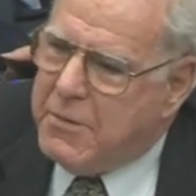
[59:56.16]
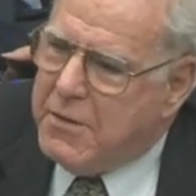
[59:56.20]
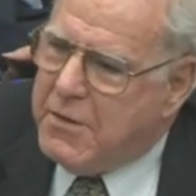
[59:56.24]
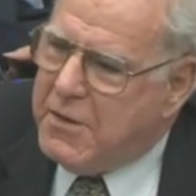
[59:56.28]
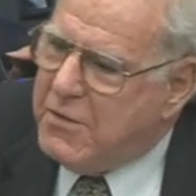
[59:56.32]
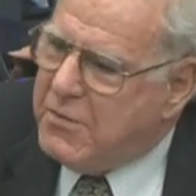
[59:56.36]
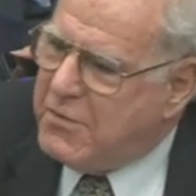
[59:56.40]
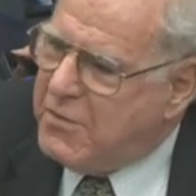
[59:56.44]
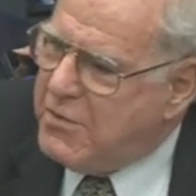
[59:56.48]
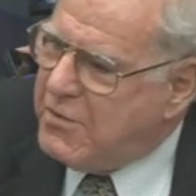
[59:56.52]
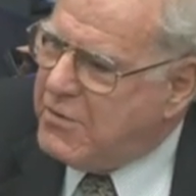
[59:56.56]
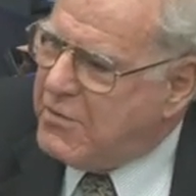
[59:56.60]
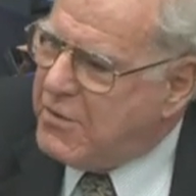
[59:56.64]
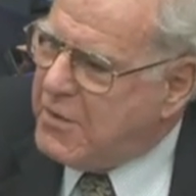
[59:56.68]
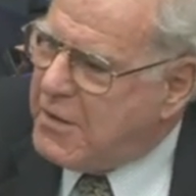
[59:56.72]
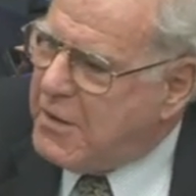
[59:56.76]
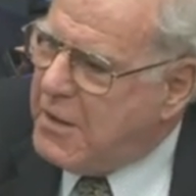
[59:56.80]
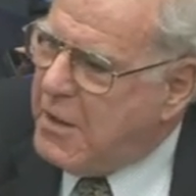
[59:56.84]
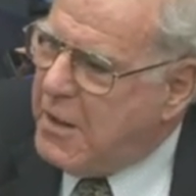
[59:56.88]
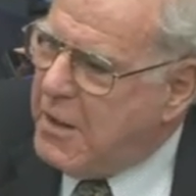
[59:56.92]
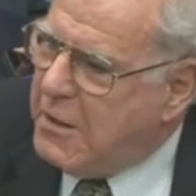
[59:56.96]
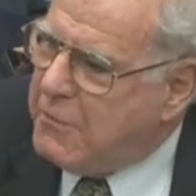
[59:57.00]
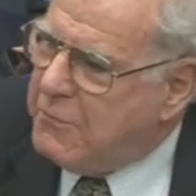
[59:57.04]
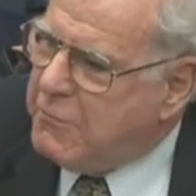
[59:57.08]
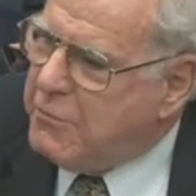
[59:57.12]
This is a
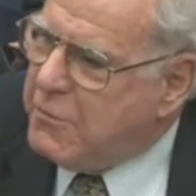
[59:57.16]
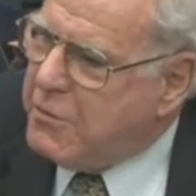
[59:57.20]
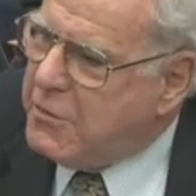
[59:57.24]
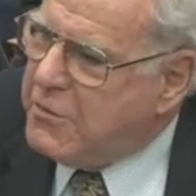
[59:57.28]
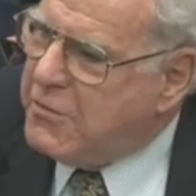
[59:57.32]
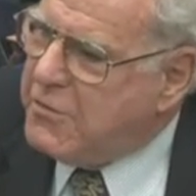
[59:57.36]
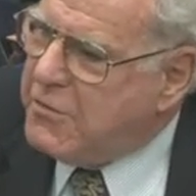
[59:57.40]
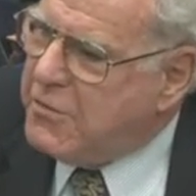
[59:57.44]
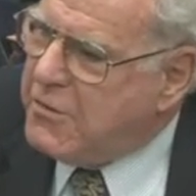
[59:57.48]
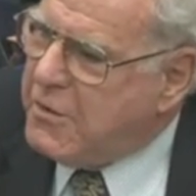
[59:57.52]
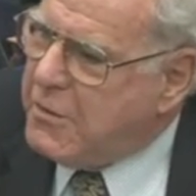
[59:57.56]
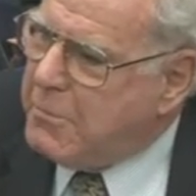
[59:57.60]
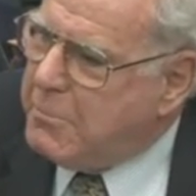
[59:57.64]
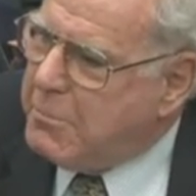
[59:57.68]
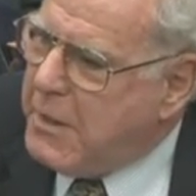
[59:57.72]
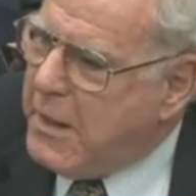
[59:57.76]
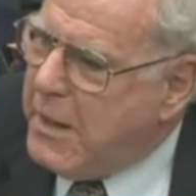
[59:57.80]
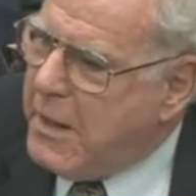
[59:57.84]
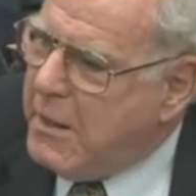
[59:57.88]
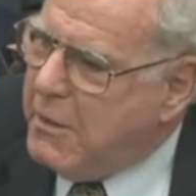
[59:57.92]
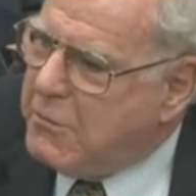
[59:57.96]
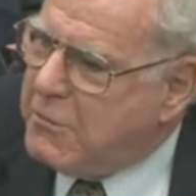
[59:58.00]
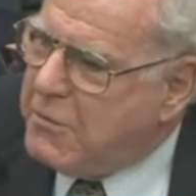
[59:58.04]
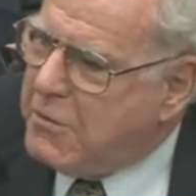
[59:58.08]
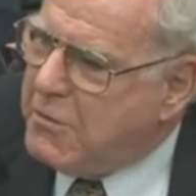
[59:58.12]
conference
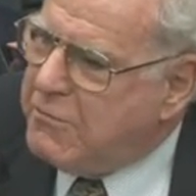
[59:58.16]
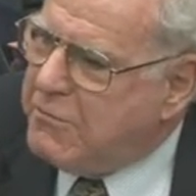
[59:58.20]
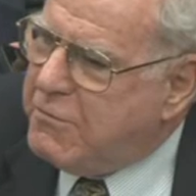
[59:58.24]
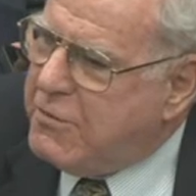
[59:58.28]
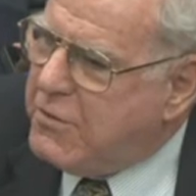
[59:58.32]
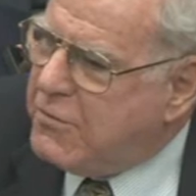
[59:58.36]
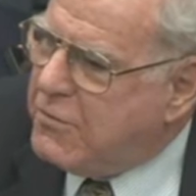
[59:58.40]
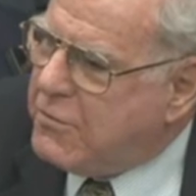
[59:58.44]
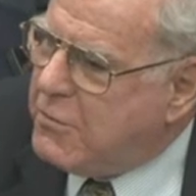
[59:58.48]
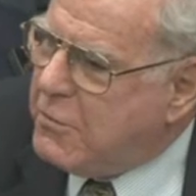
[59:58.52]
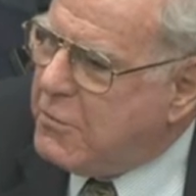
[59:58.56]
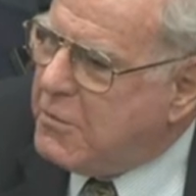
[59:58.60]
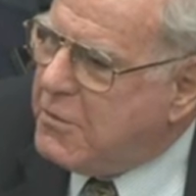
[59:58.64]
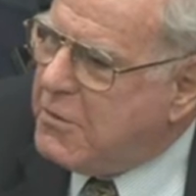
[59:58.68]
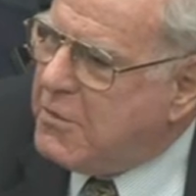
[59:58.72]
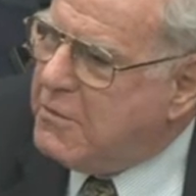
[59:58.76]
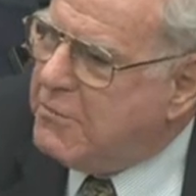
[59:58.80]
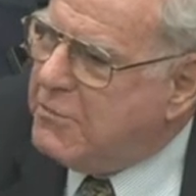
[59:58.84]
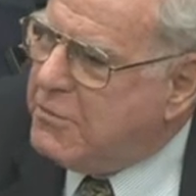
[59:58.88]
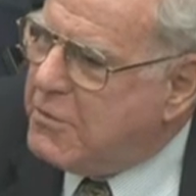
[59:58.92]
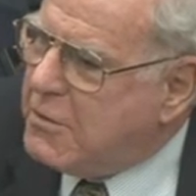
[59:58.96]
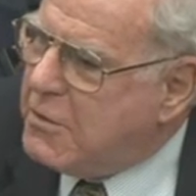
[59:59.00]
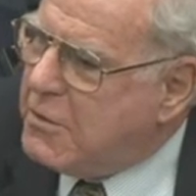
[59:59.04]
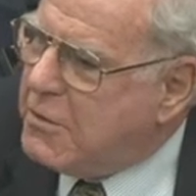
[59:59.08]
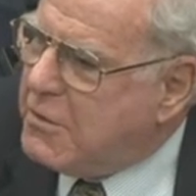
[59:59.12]
about the fiscal
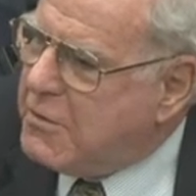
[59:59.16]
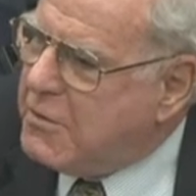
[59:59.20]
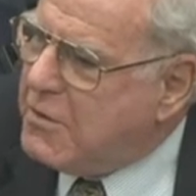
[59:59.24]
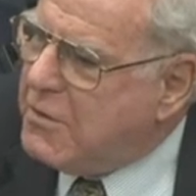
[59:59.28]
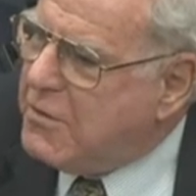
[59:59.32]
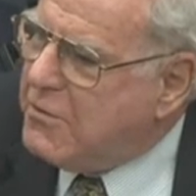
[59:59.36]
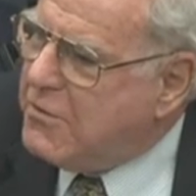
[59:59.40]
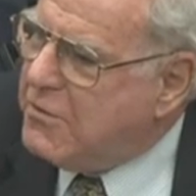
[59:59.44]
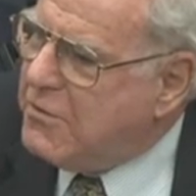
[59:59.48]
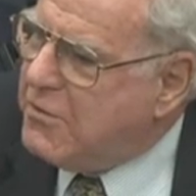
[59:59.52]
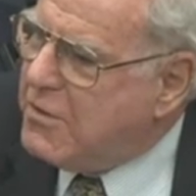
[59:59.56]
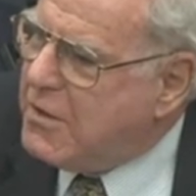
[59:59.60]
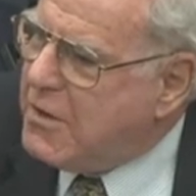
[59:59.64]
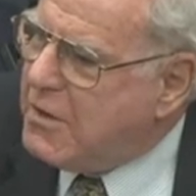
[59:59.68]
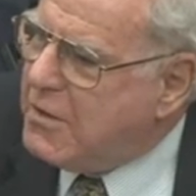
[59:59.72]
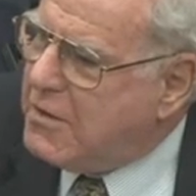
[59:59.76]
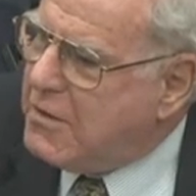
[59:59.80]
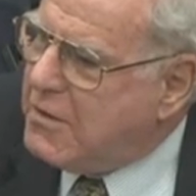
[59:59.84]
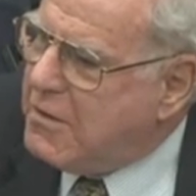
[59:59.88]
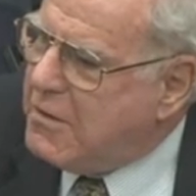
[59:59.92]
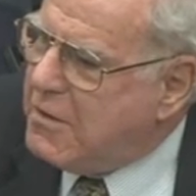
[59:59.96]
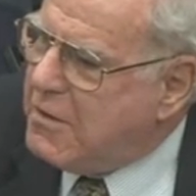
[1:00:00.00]
difficulties that